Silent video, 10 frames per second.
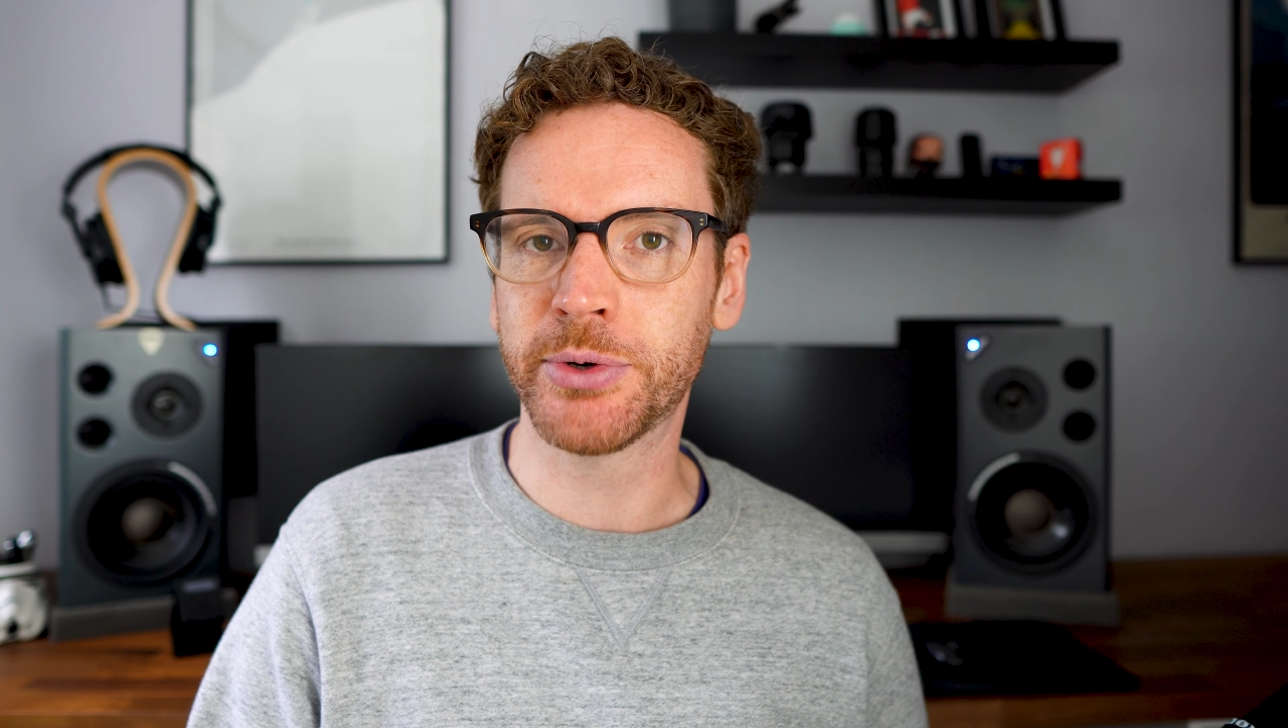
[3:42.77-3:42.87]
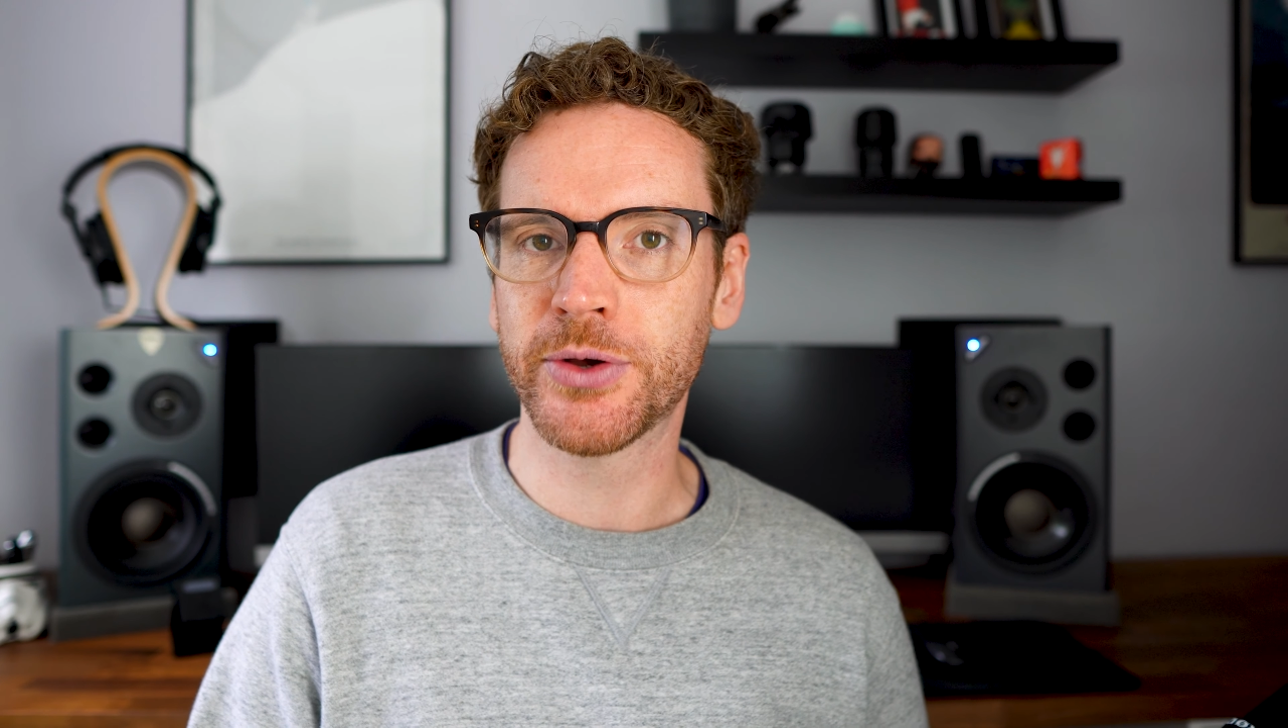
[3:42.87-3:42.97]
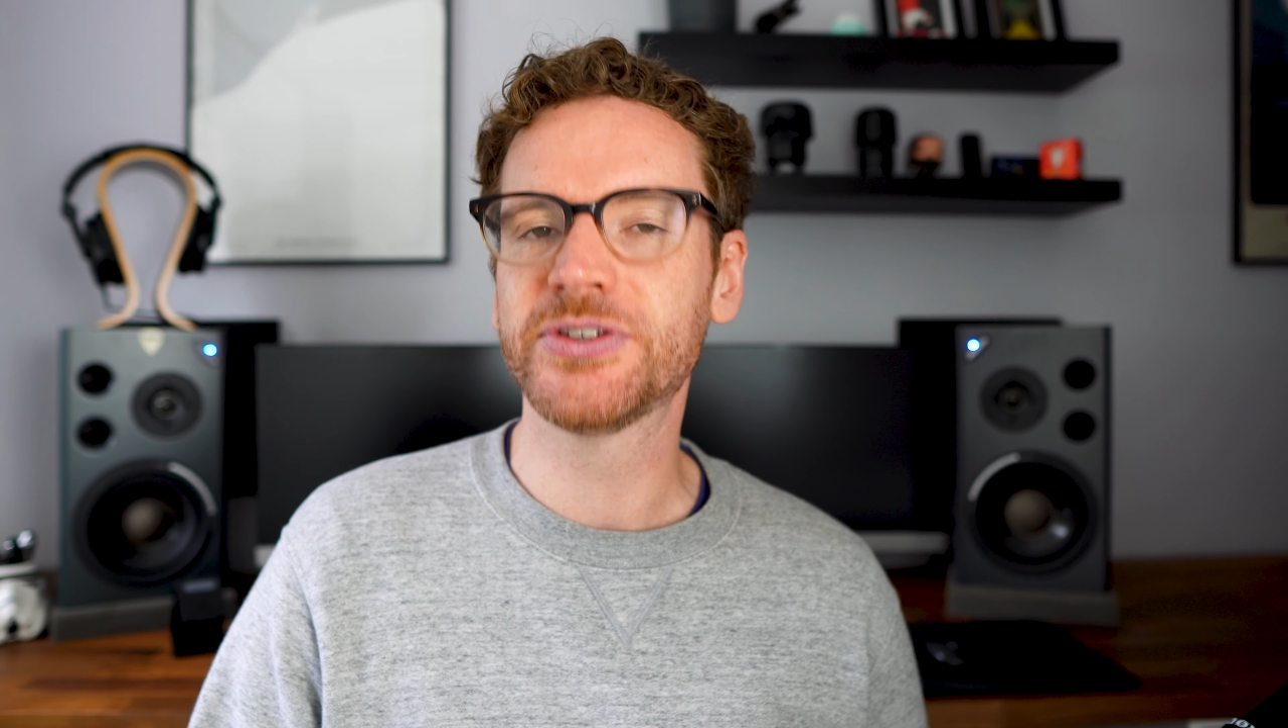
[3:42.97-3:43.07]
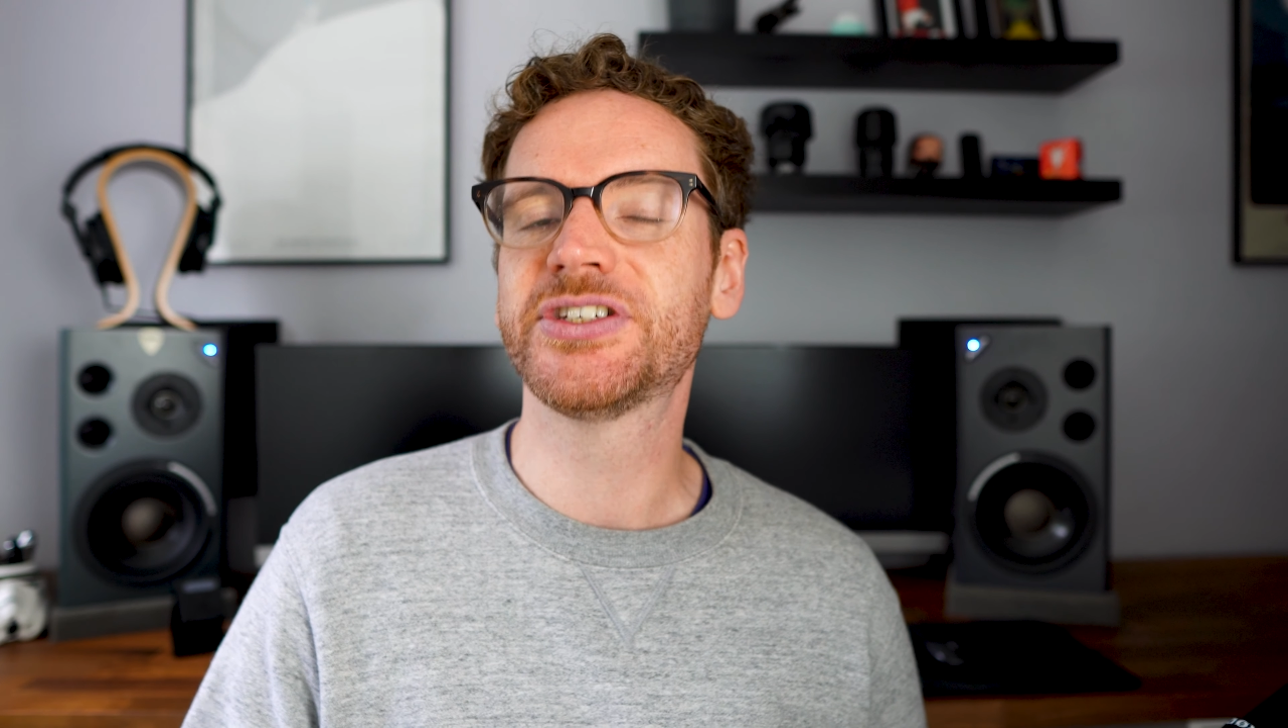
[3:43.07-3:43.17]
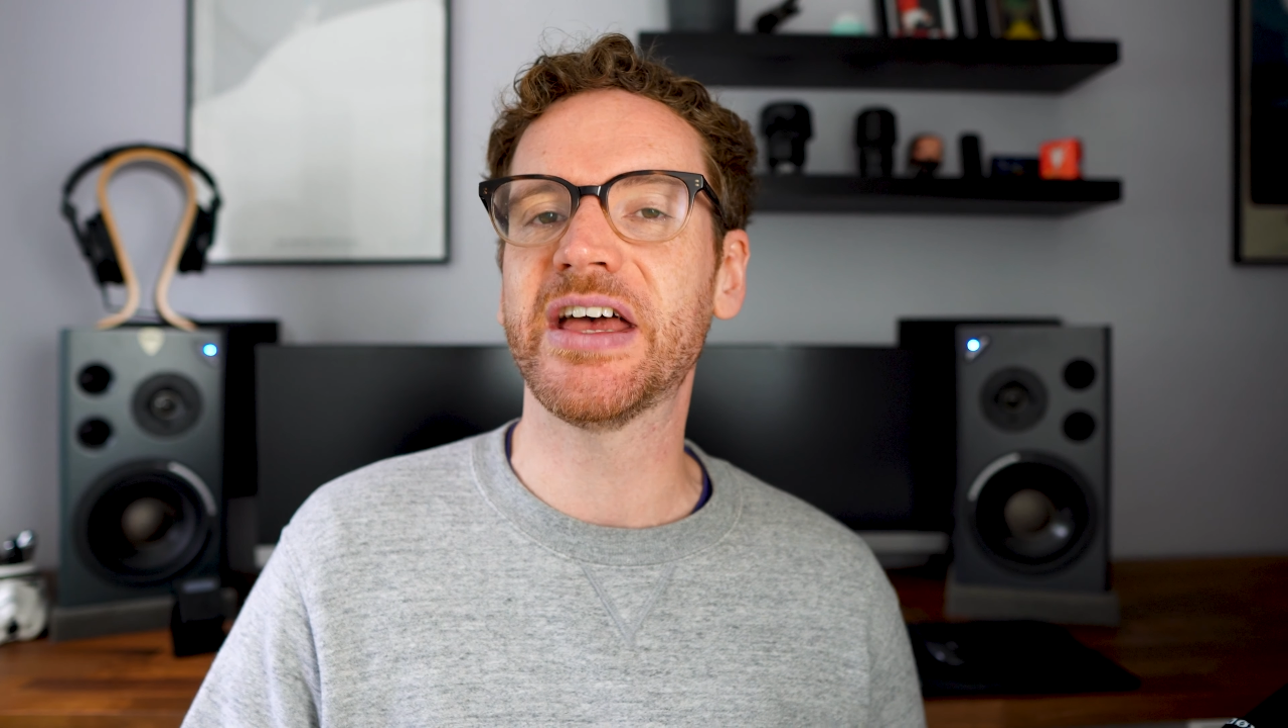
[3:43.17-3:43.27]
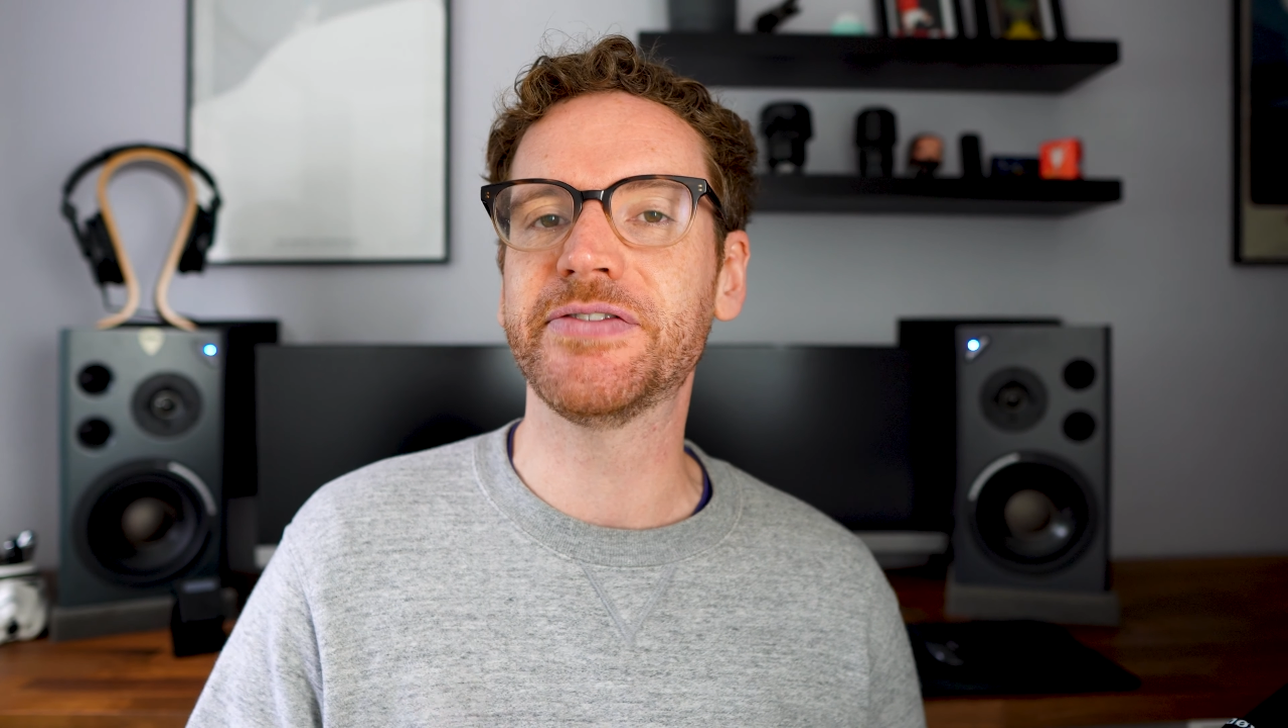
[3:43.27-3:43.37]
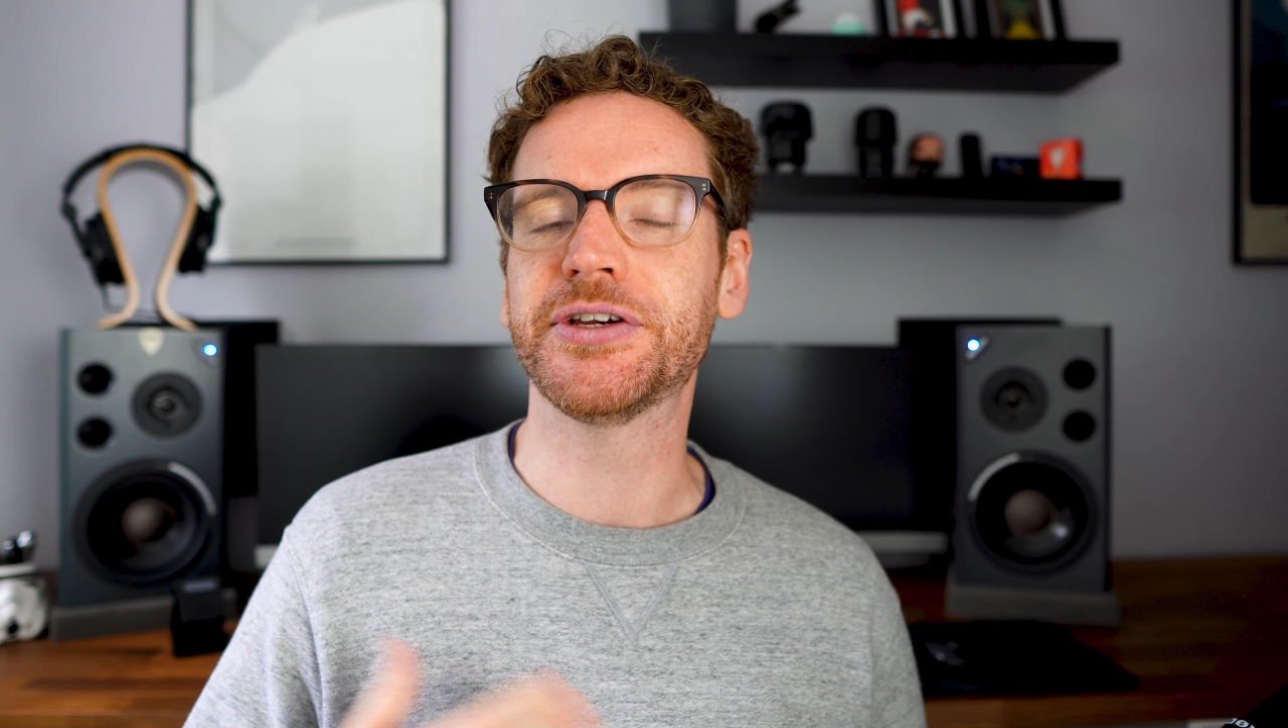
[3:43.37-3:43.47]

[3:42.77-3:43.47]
button saves